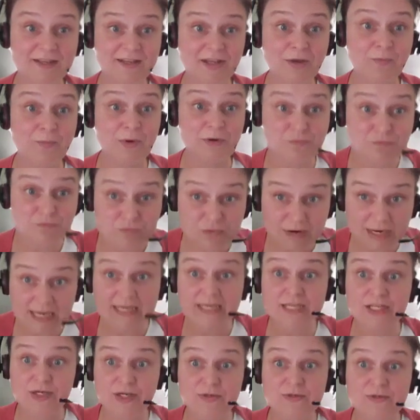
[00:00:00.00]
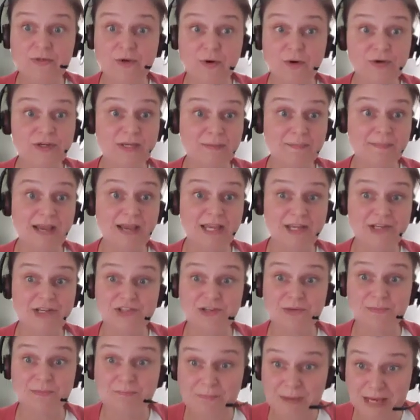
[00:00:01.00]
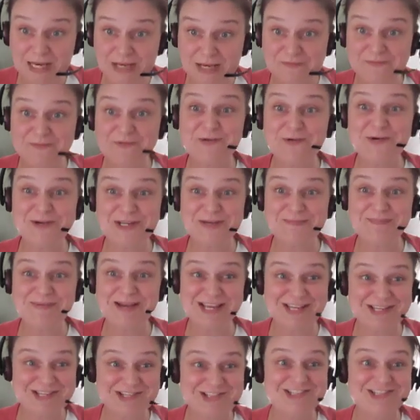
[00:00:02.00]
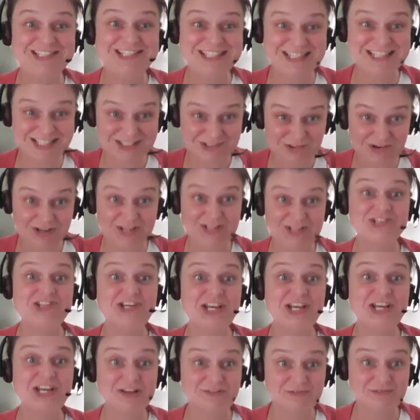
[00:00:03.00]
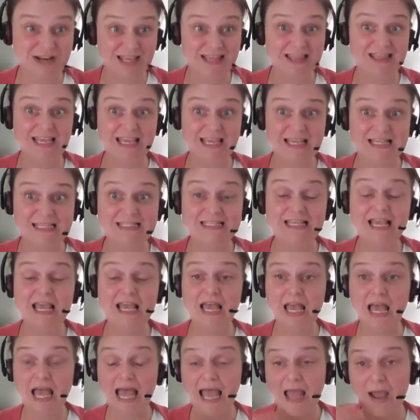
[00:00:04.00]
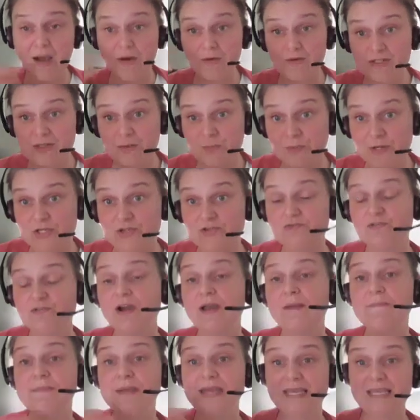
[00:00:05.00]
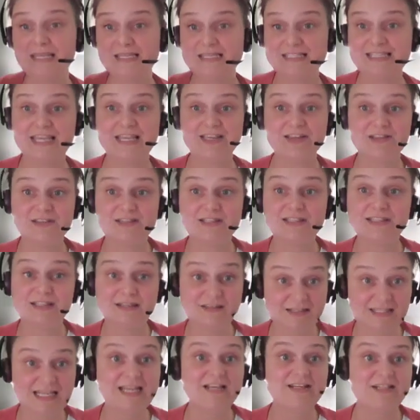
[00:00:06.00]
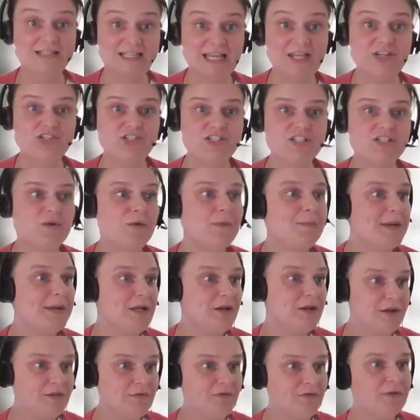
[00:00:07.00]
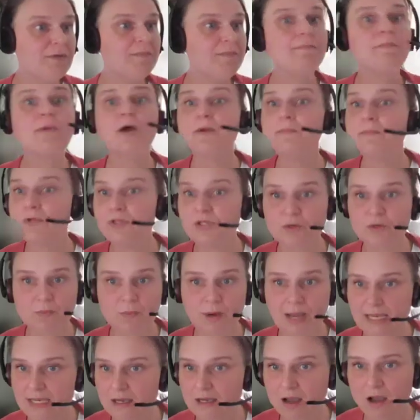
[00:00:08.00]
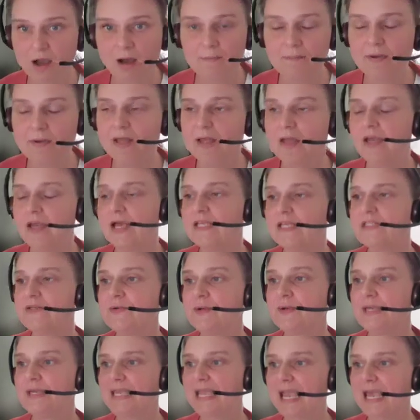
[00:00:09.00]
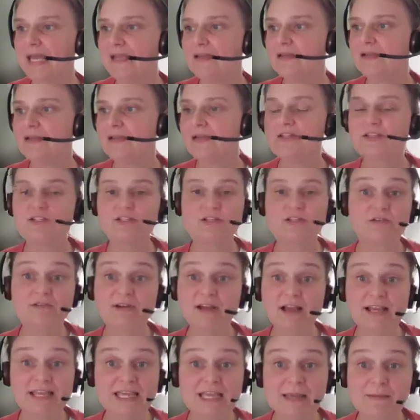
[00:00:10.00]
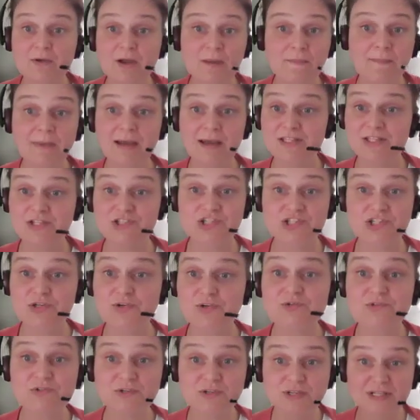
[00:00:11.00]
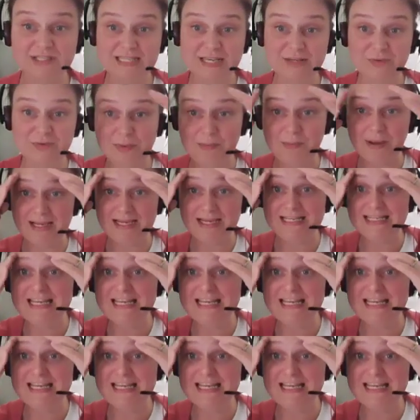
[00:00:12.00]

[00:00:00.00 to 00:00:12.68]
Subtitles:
We really used occupation, meaningful occupation, to try and generate this. So we try and make it second nature. So we'll be looking from the moment you wake up. So again, sorry, I keep going back to children because that's where my